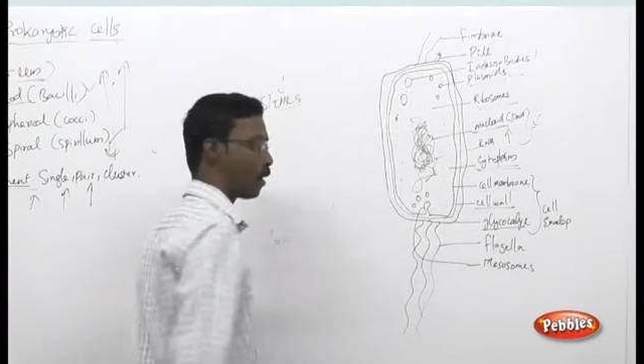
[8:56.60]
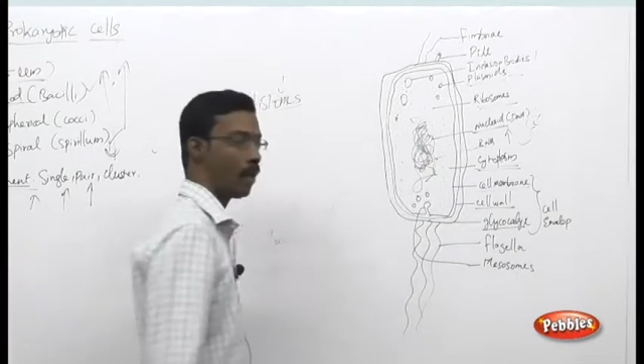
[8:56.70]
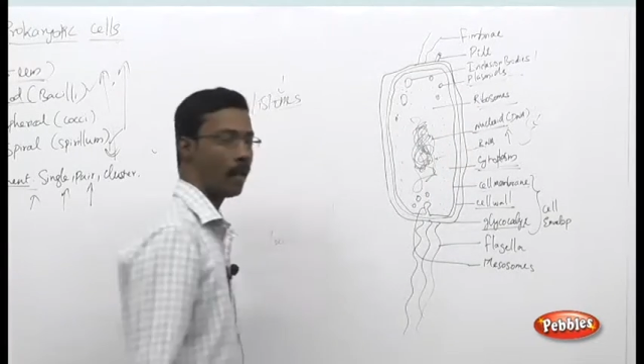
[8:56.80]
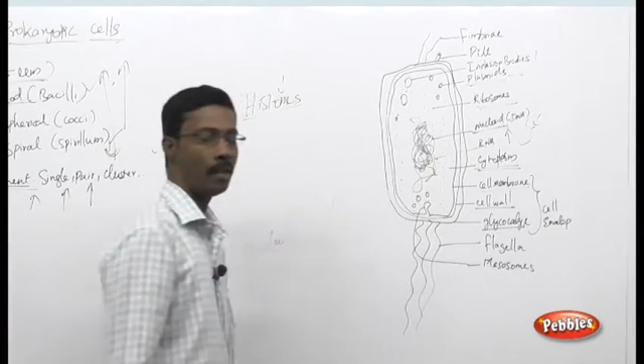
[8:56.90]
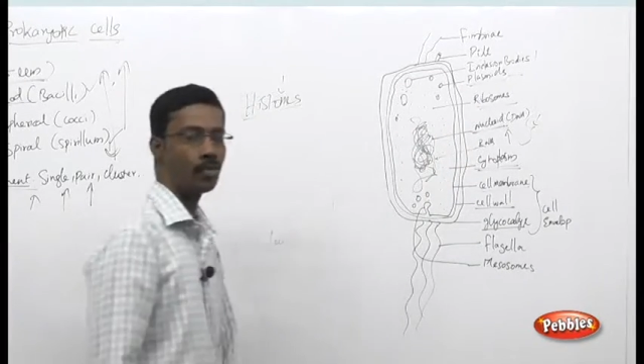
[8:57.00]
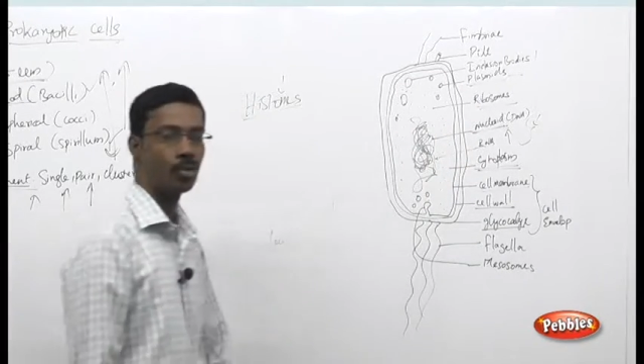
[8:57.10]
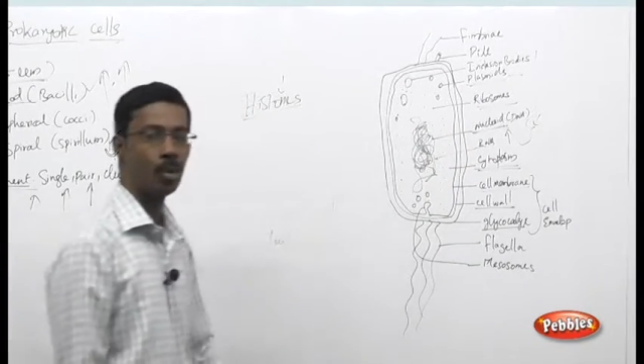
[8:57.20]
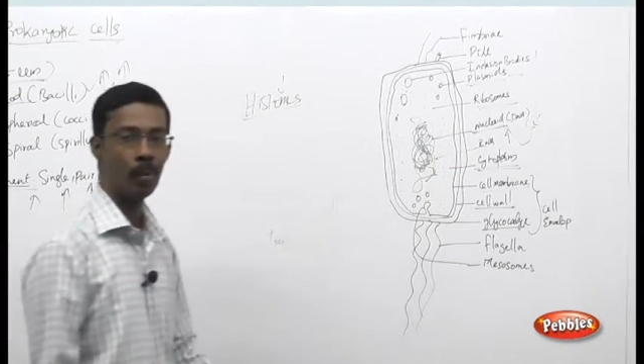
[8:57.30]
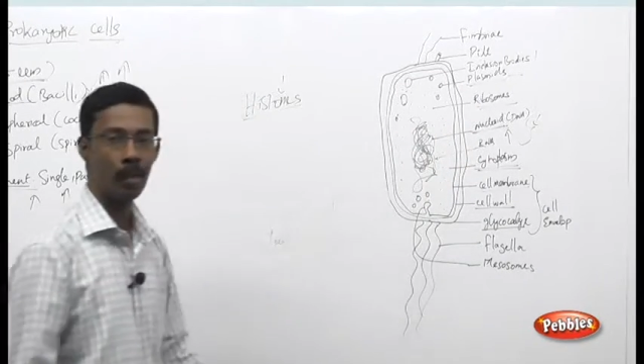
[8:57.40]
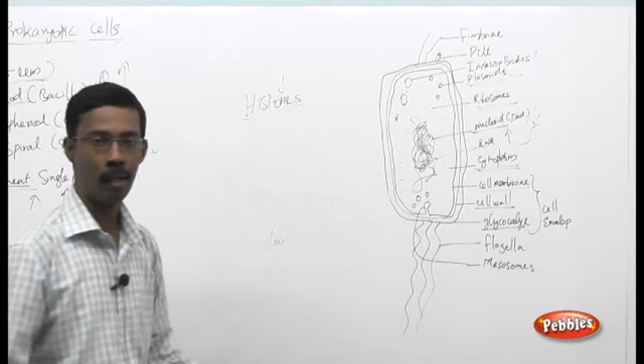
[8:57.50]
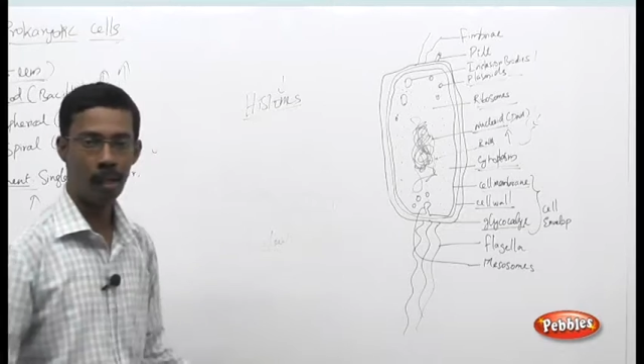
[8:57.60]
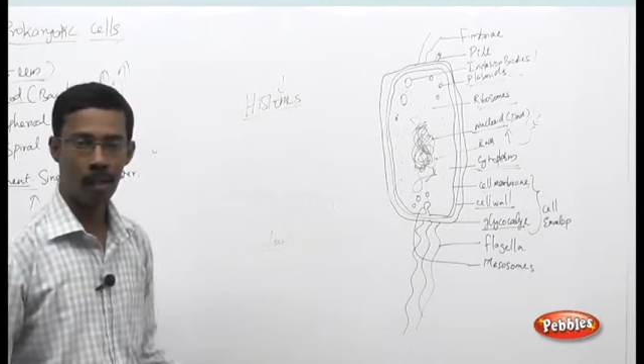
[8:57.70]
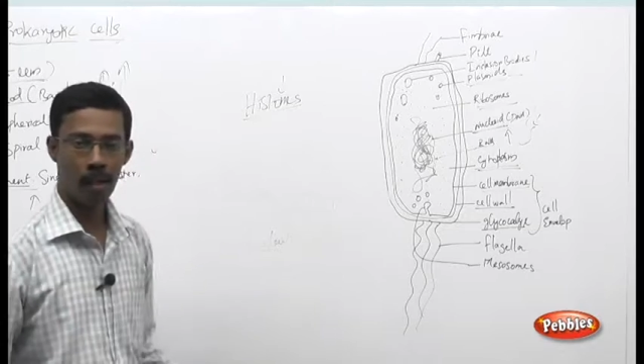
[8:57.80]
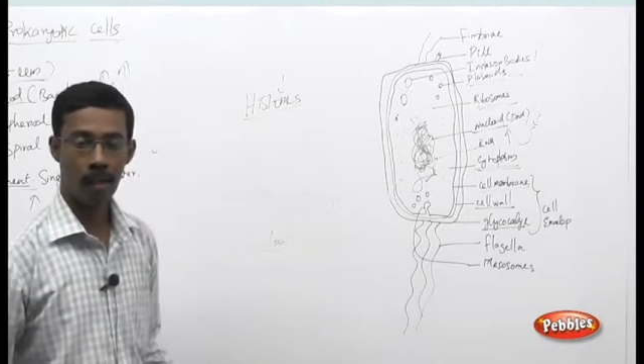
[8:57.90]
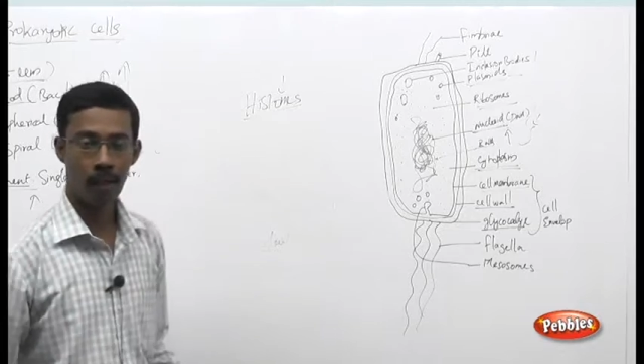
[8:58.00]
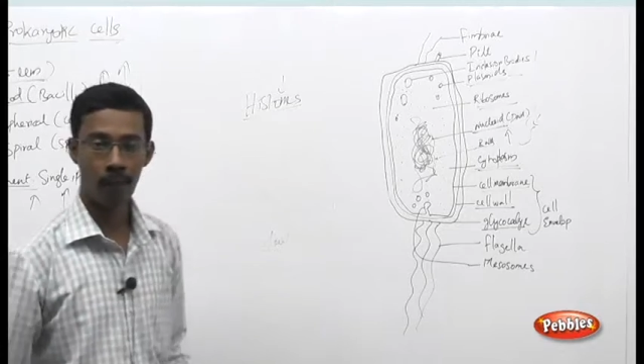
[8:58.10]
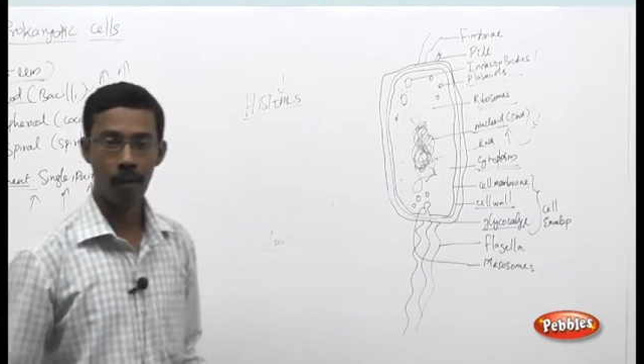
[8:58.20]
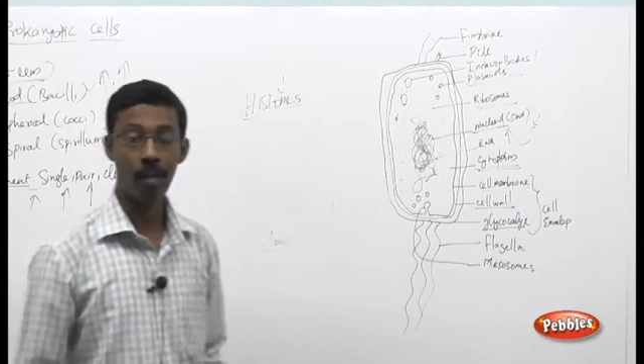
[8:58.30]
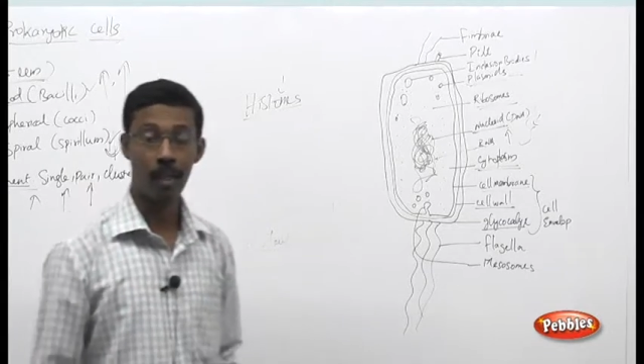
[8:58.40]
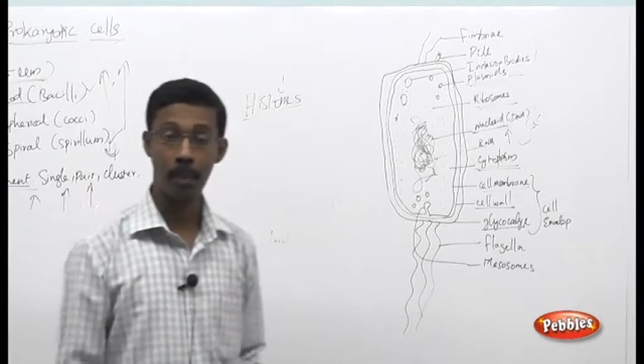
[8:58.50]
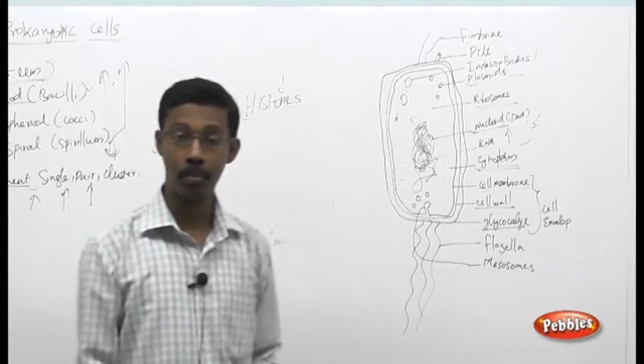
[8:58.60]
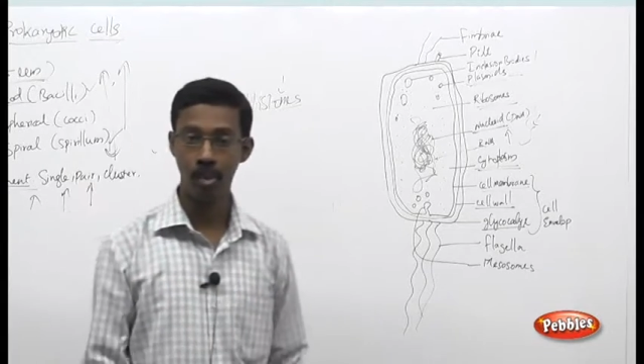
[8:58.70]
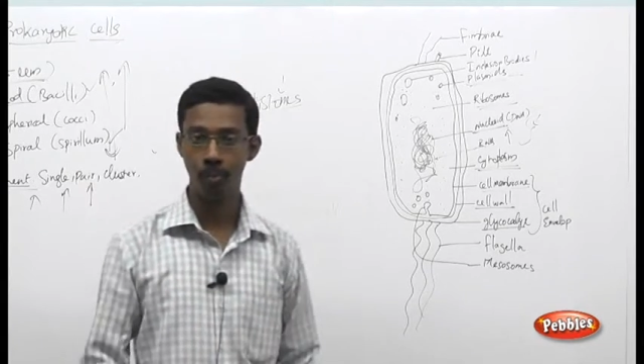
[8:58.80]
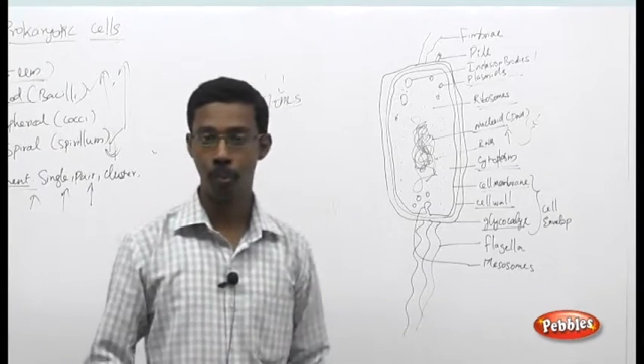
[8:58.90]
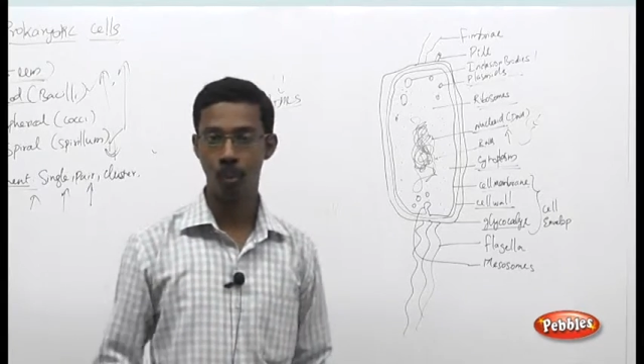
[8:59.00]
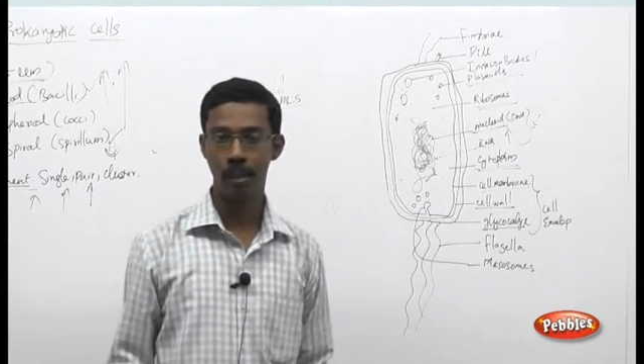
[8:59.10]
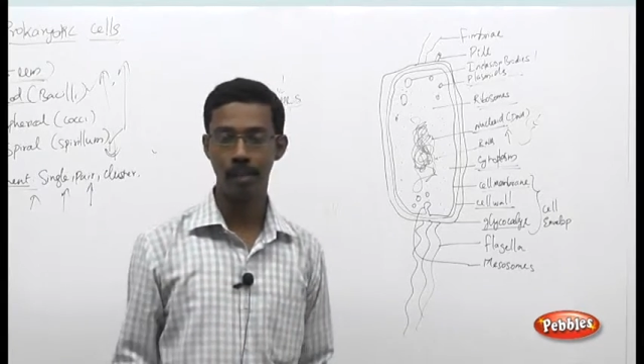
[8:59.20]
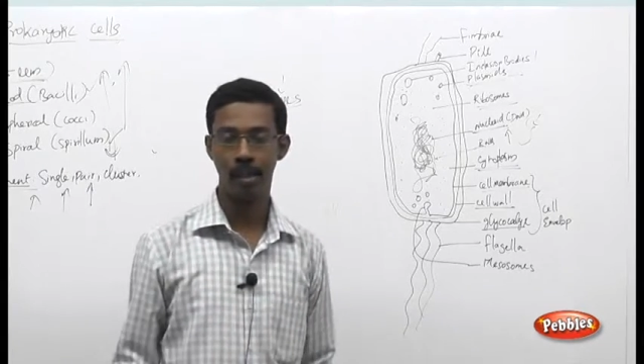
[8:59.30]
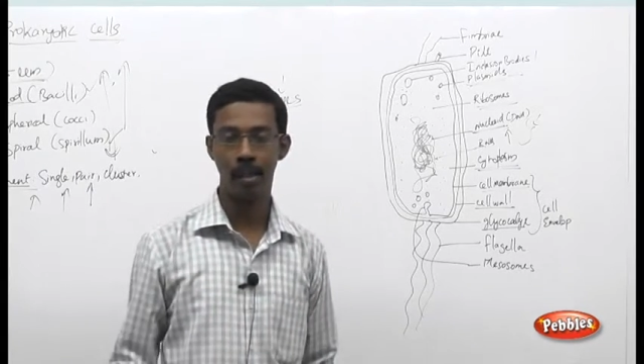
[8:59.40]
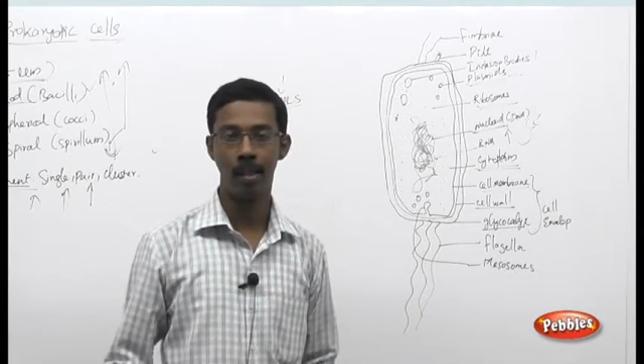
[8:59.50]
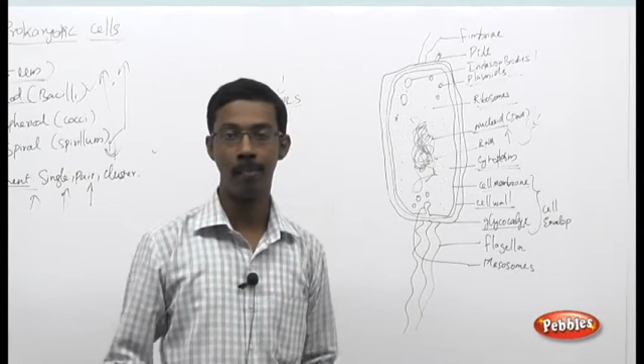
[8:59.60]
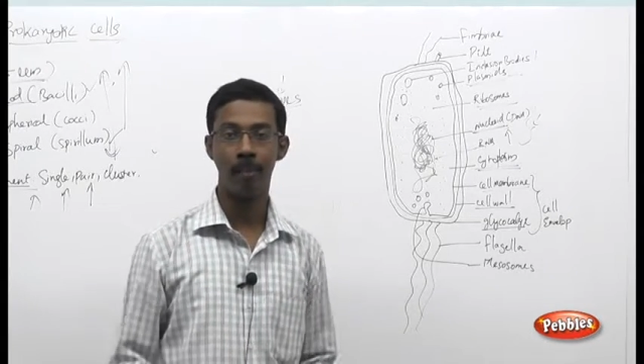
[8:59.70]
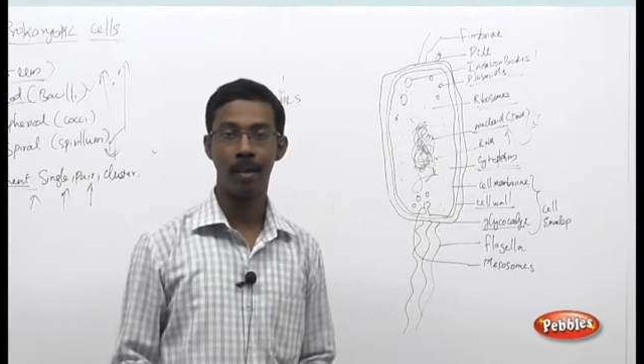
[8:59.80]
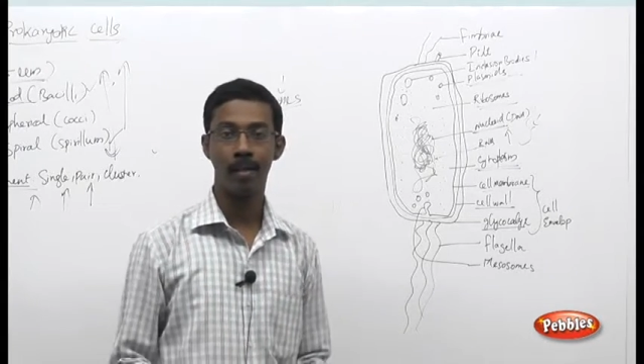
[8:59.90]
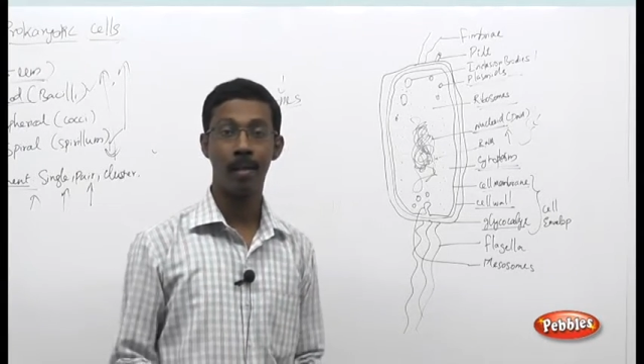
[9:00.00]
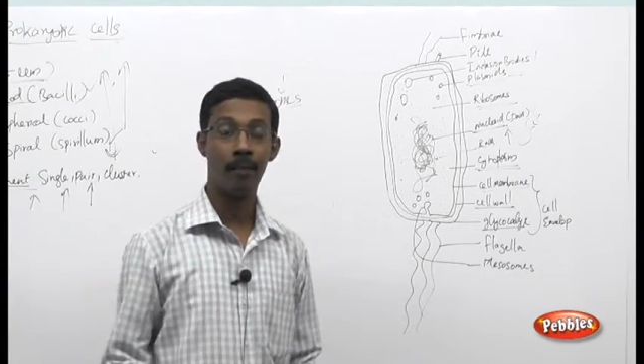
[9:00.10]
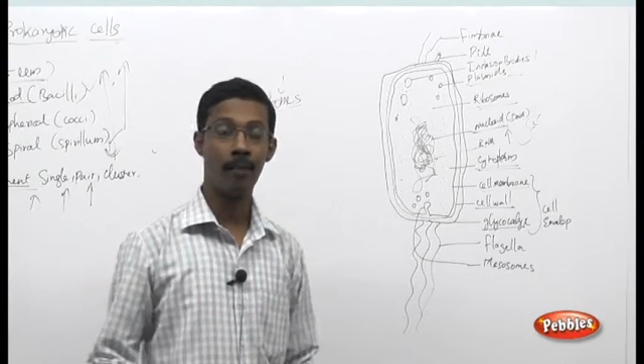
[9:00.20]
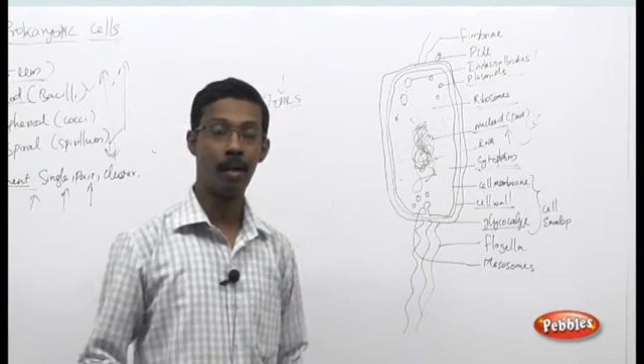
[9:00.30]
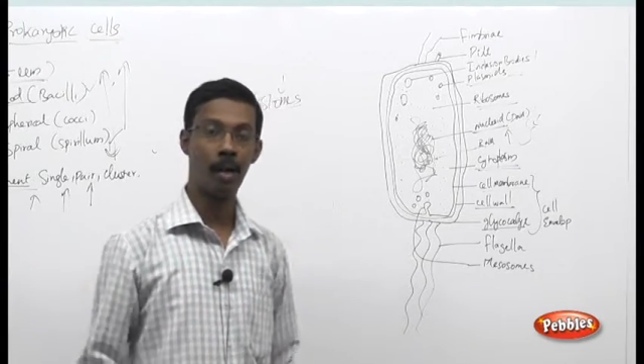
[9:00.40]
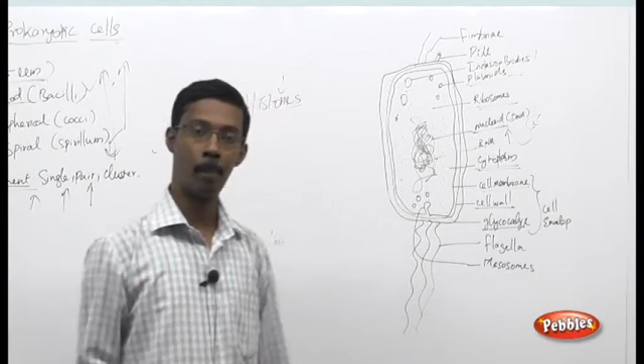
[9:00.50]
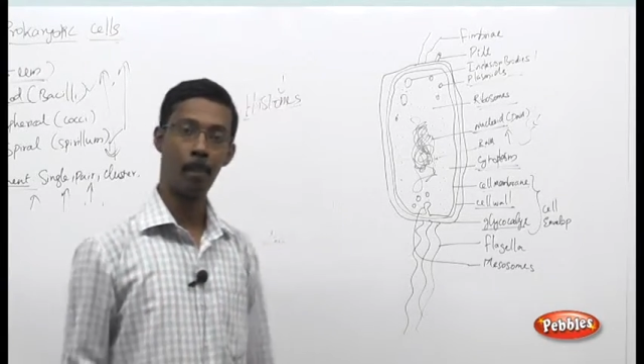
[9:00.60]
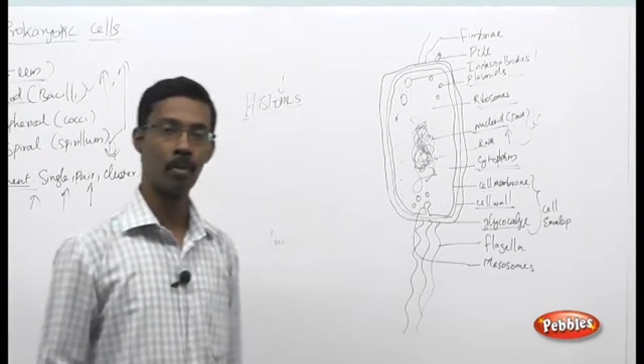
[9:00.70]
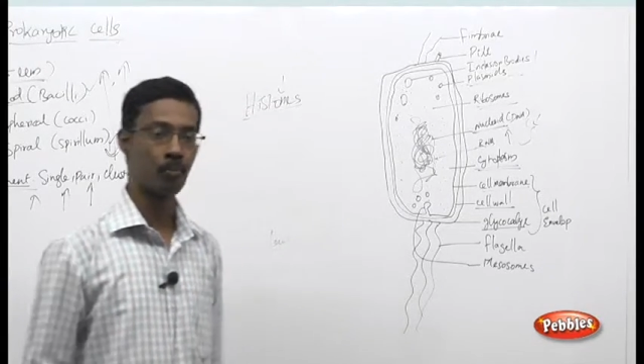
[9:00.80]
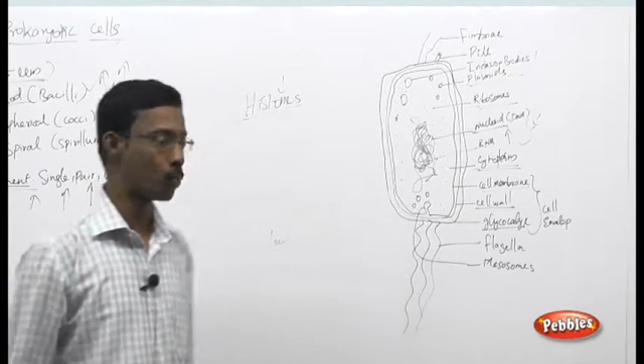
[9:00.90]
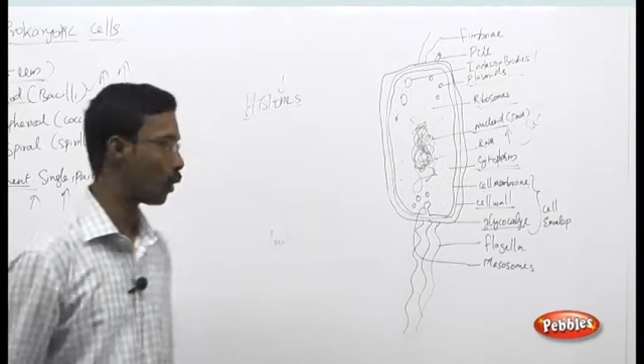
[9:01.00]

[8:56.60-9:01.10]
that contains so many different types of proteins and a different number of